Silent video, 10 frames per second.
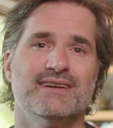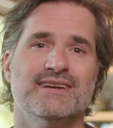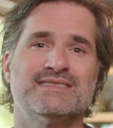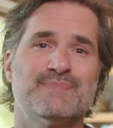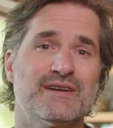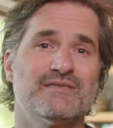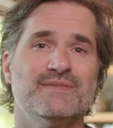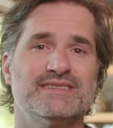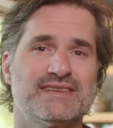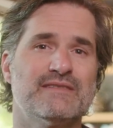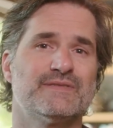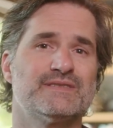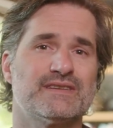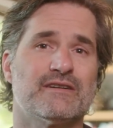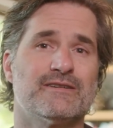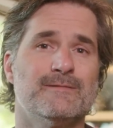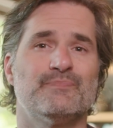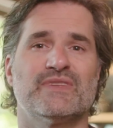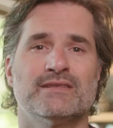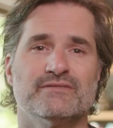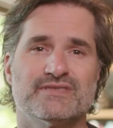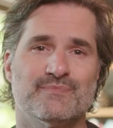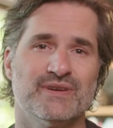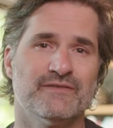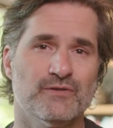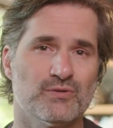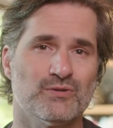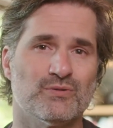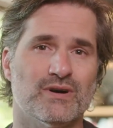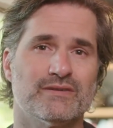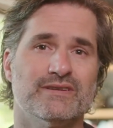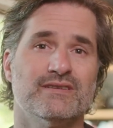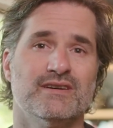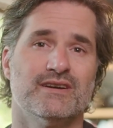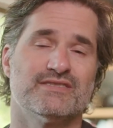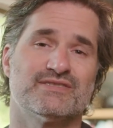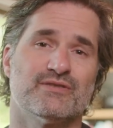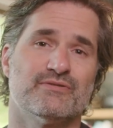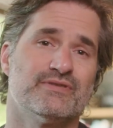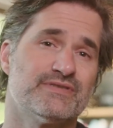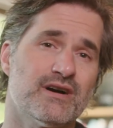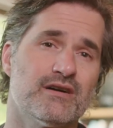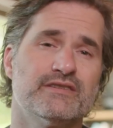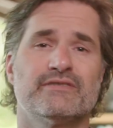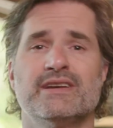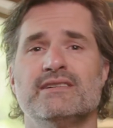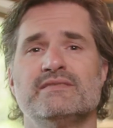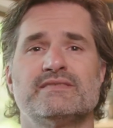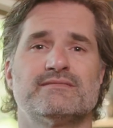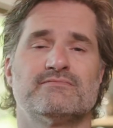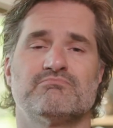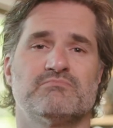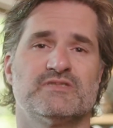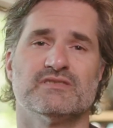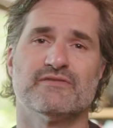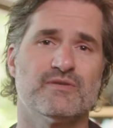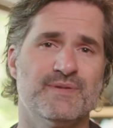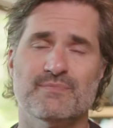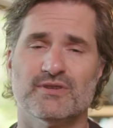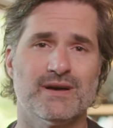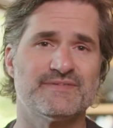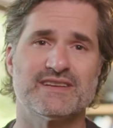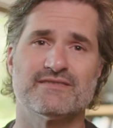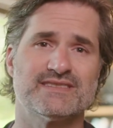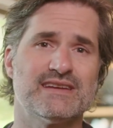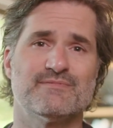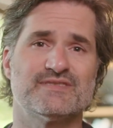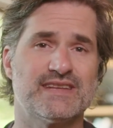it's better to be safe than sorry and lose a bit of vocal quality so your dog, your kids, delivery people, upstairs neighbors,